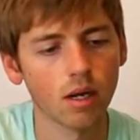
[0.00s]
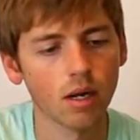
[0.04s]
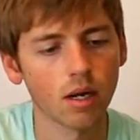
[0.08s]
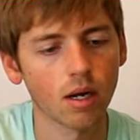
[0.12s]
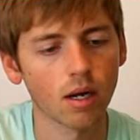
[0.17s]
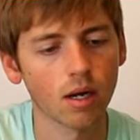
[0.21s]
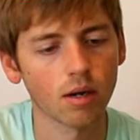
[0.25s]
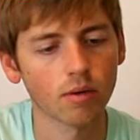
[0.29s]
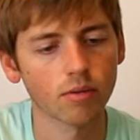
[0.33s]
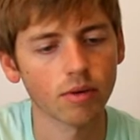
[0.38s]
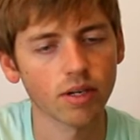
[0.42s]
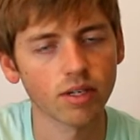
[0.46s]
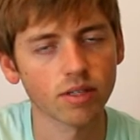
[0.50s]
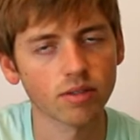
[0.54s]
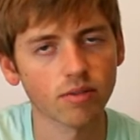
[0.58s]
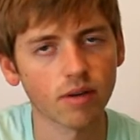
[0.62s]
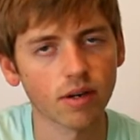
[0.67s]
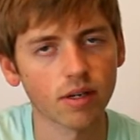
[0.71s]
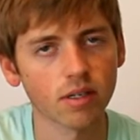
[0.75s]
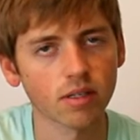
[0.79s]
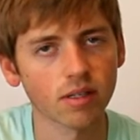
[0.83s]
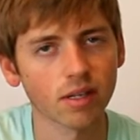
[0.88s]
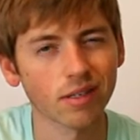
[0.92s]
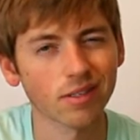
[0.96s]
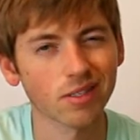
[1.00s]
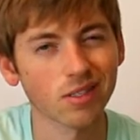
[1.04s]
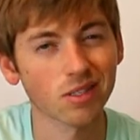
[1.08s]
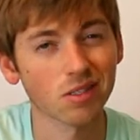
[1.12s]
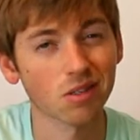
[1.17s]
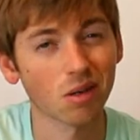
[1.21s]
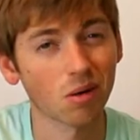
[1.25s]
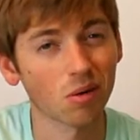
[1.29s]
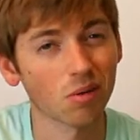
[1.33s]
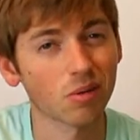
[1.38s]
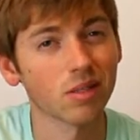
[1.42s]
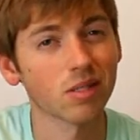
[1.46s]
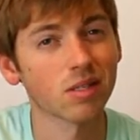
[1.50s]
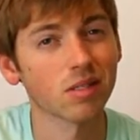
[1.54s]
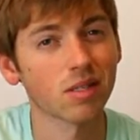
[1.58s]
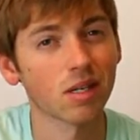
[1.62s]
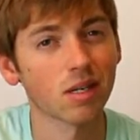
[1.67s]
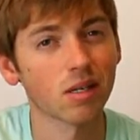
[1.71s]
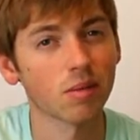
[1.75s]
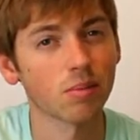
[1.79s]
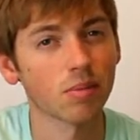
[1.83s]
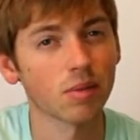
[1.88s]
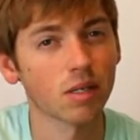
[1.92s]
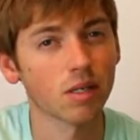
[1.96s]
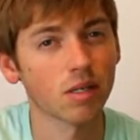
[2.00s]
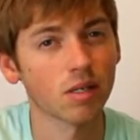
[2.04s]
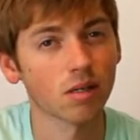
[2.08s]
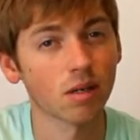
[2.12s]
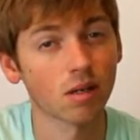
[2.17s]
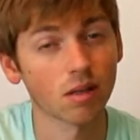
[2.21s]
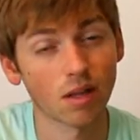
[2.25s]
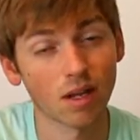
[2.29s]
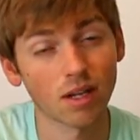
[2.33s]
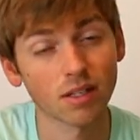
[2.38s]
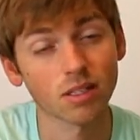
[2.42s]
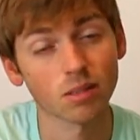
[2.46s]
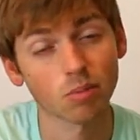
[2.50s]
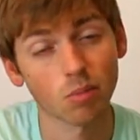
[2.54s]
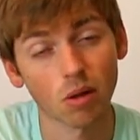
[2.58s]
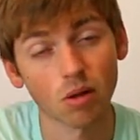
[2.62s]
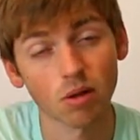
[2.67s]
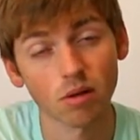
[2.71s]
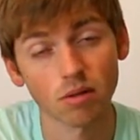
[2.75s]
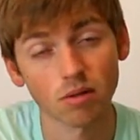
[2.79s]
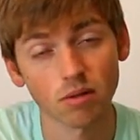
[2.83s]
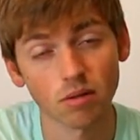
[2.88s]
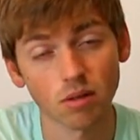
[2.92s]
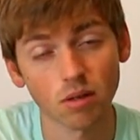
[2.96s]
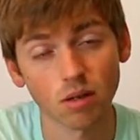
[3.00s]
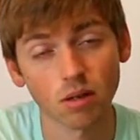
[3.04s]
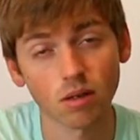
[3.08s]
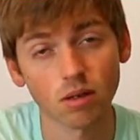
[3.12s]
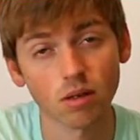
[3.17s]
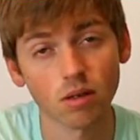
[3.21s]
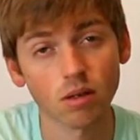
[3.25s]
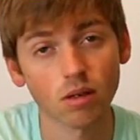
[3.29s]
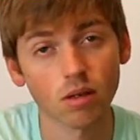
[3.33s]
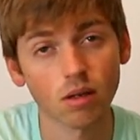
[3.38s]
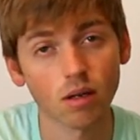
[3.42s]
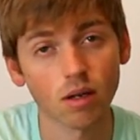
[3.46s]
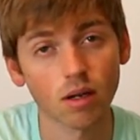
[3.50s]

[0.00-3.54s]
Rangefinder lenses always tend to be a lot smaller than